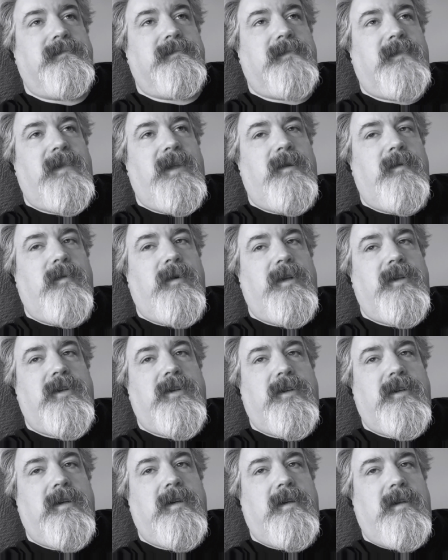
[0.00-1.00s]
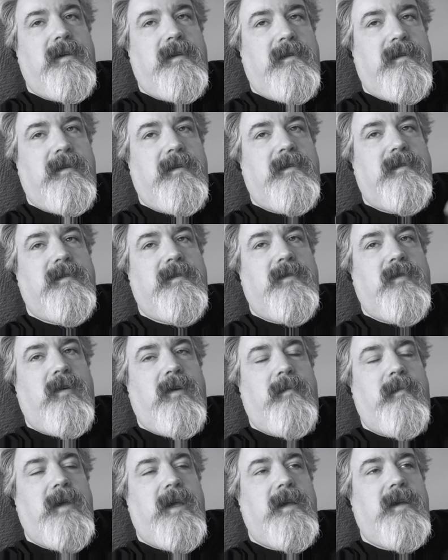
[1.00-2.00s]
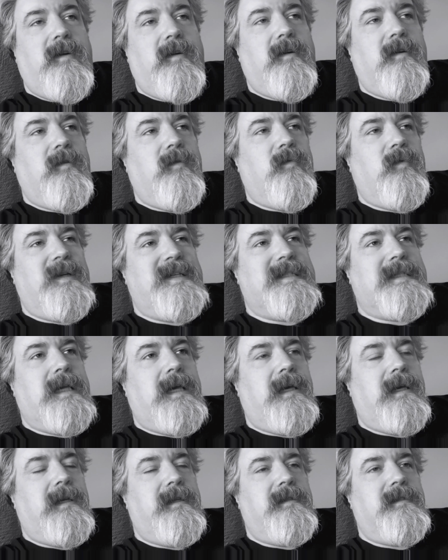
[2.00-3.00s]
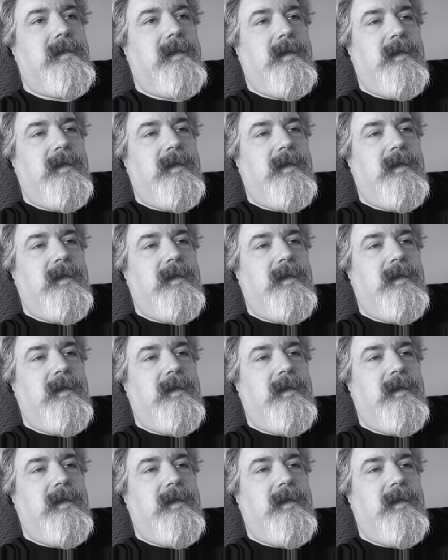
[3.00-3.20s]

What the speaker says: in which the Toymaker resides.